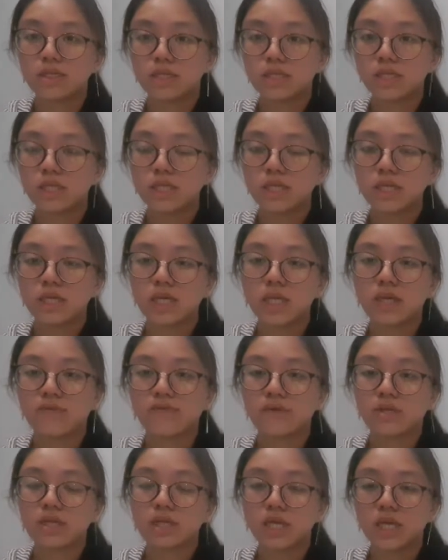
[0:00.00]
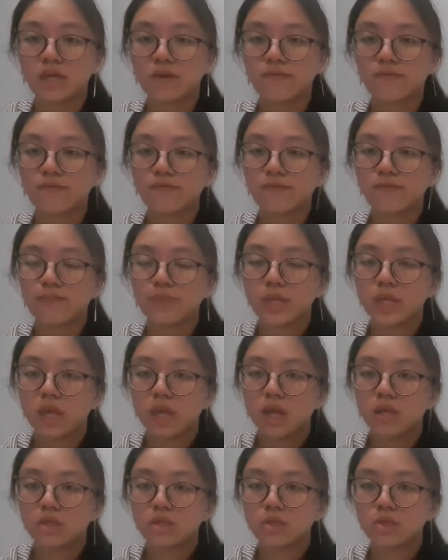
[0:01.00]
D, even if.
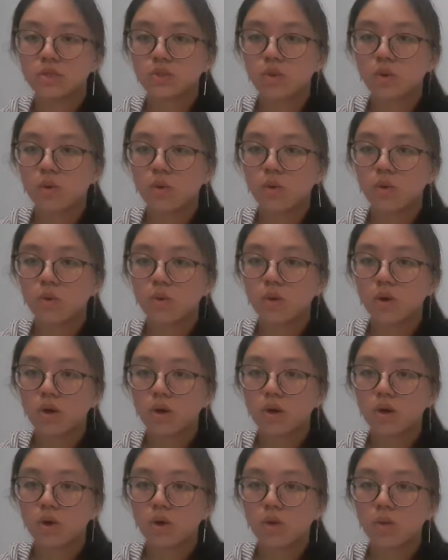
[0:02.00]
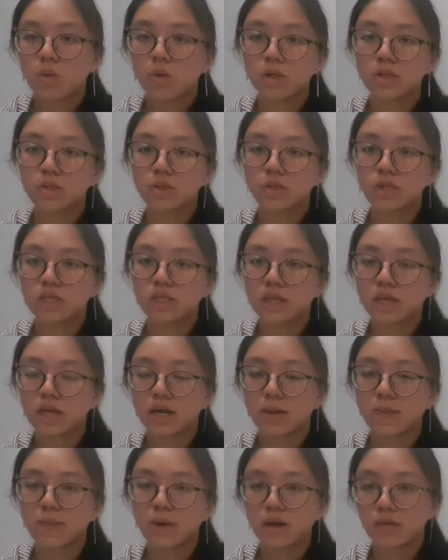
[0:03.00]
So what do you
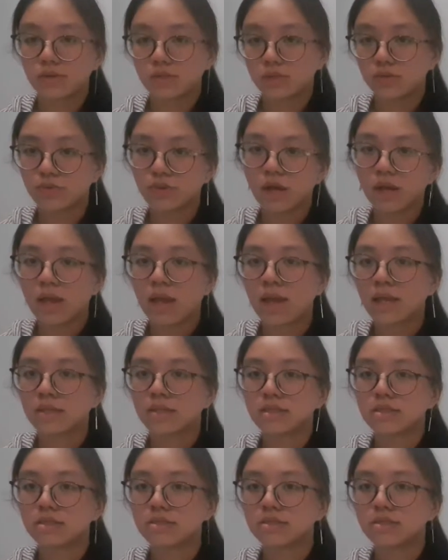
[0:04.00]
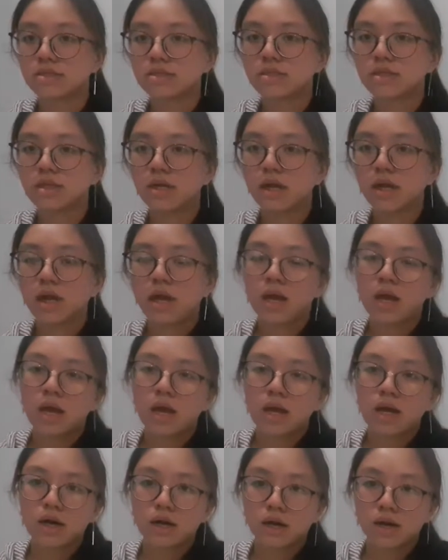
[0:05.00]
think about the right answer?
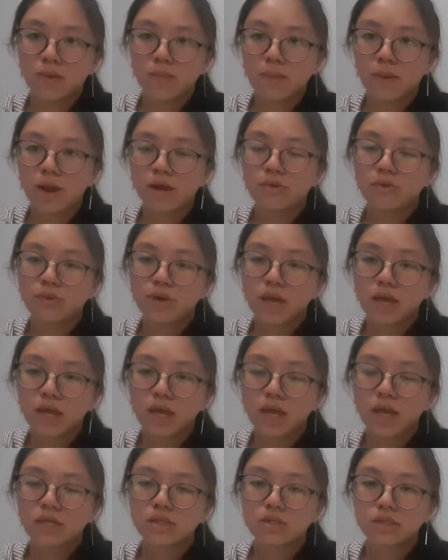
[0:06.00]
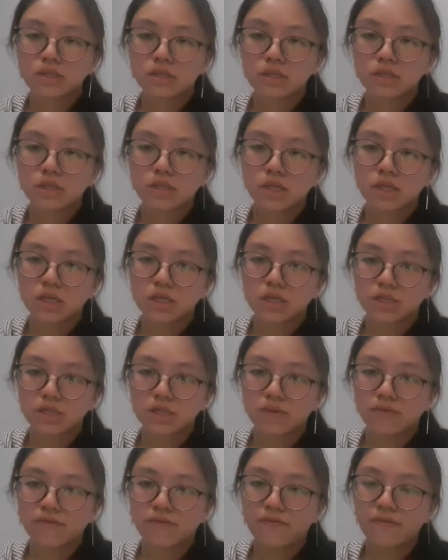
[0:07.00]
My right answer is
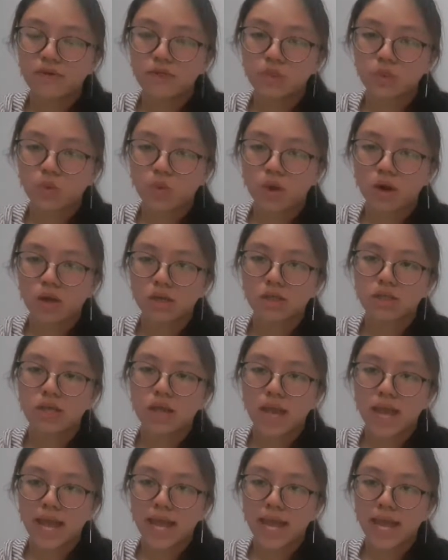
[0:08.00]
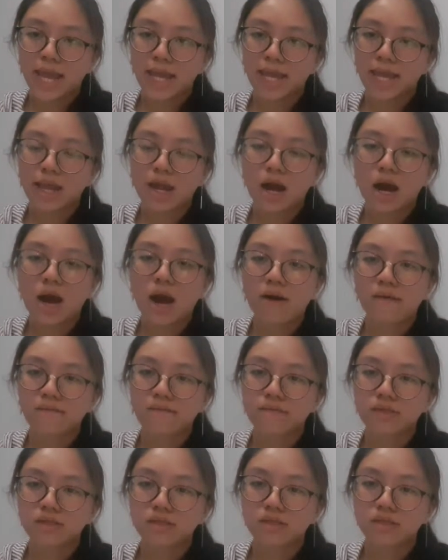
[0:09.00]
the first one, A,
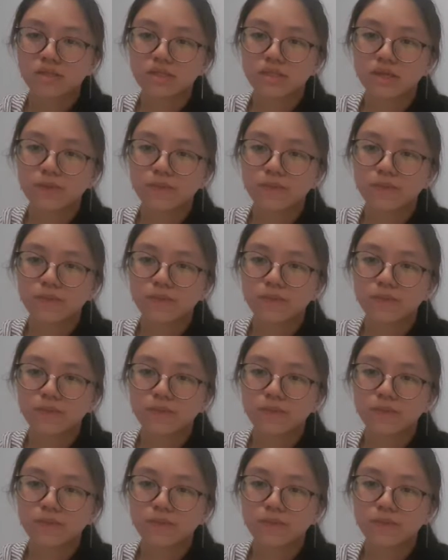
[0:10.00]
after.